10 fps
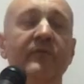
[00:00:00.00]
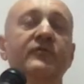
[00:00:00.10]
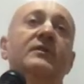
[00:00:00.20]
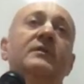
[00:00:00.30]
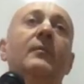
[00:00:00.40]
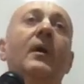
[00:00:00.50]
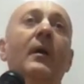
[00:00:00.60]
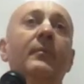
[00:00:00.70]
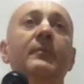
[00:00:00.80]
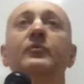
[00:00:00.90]
as Chaitanya
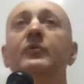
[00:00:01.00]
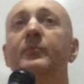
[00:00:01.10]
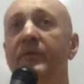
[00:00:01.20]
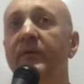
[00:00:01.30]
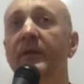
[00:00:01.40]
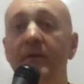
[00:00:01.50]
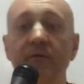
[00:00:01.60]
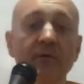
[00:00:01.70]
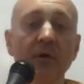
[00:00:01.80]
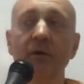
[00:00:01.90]
Mahaprabhu to present
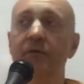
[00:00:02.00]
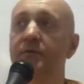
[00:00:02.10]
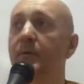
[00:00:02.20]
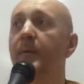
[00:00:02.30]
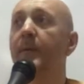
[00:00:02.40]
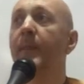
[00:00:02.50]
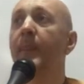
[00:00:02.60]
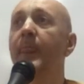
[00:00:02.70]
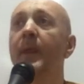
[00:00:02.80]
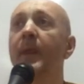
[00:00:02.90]
this knowledge?
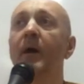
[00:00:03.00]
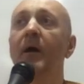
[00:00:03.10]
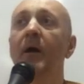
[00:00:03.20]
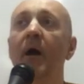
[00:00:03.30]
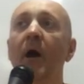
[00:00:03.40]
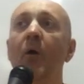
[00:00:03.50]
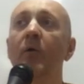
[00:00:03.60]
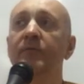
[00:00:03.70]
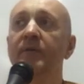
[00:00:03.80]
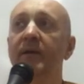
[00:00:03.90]
How
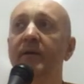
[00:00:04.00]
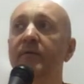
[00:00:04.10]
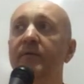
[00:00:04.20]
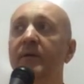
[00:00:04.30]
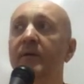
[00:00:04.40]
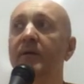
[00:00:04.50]
often that is?